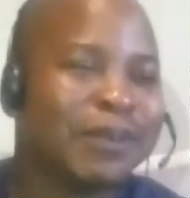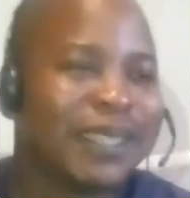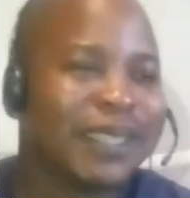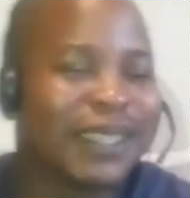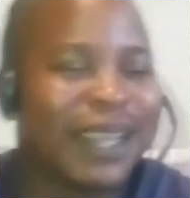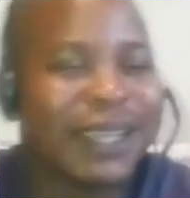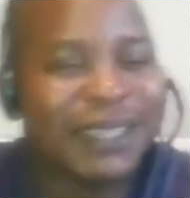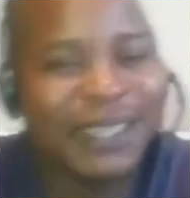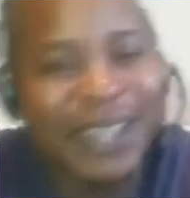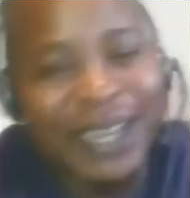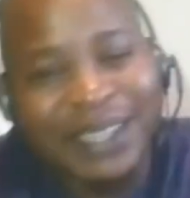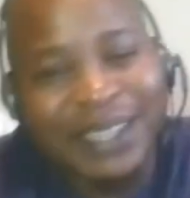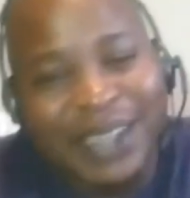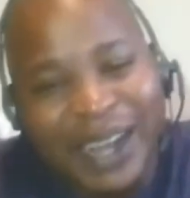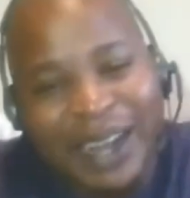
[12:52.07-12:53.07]
miss that
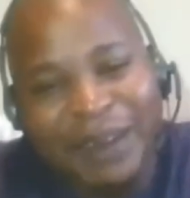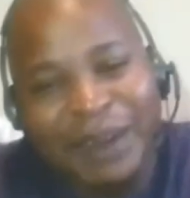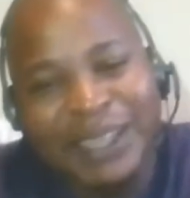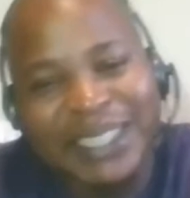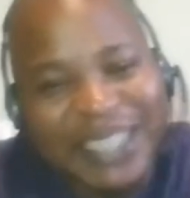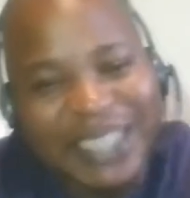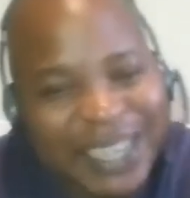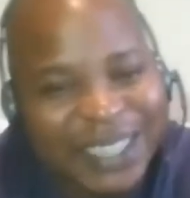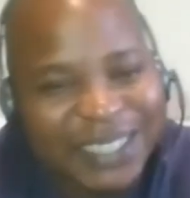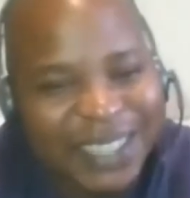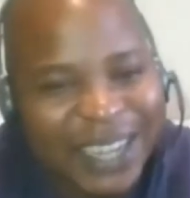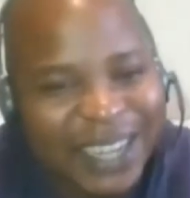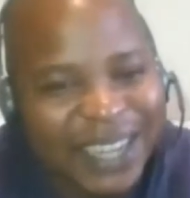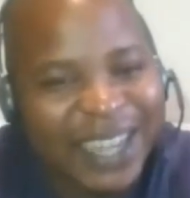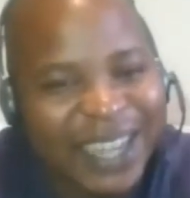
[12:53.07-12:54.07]
guy was
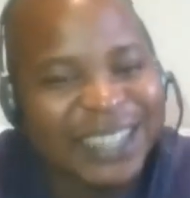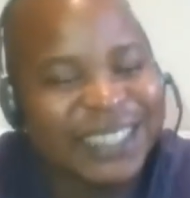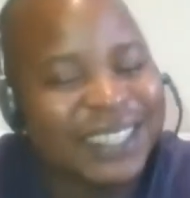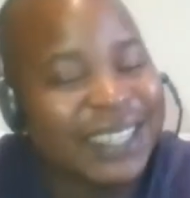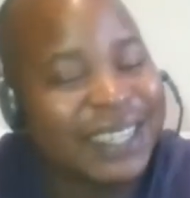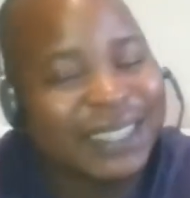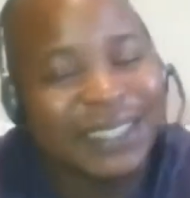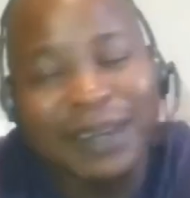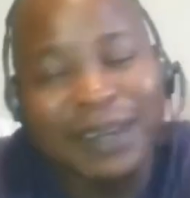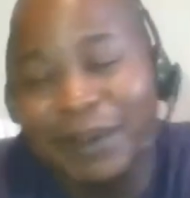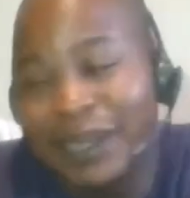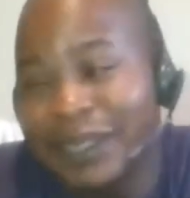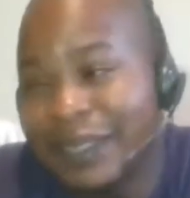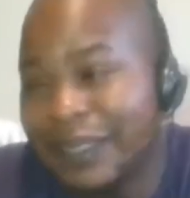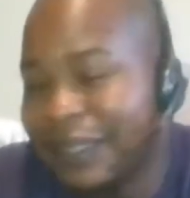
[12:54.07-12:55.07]
Shesha. Yeah, Shesha
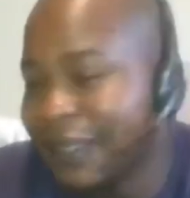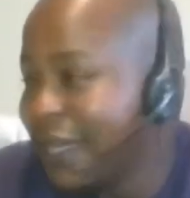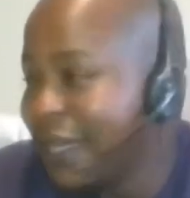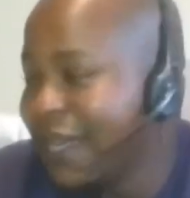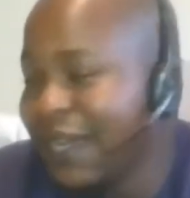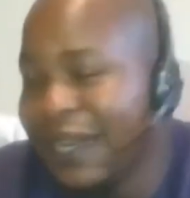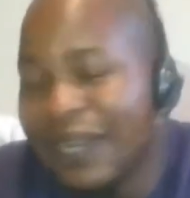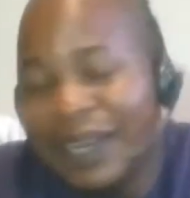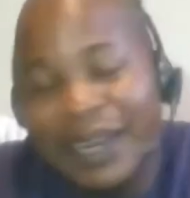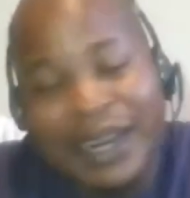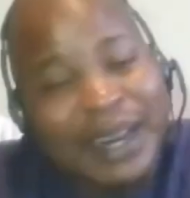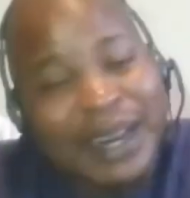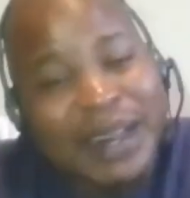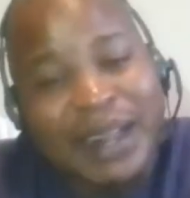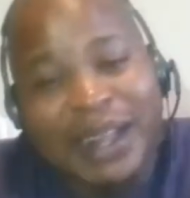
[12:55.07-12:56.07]
was.
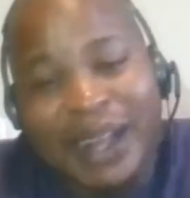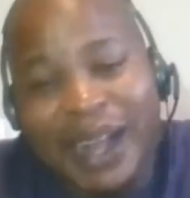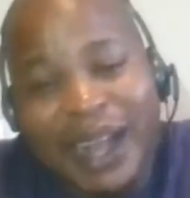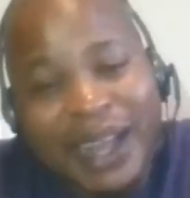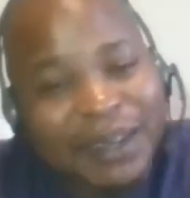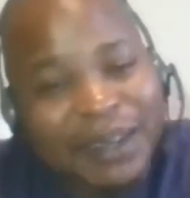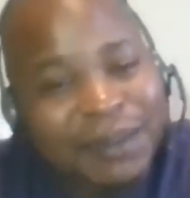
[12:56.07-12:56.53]
He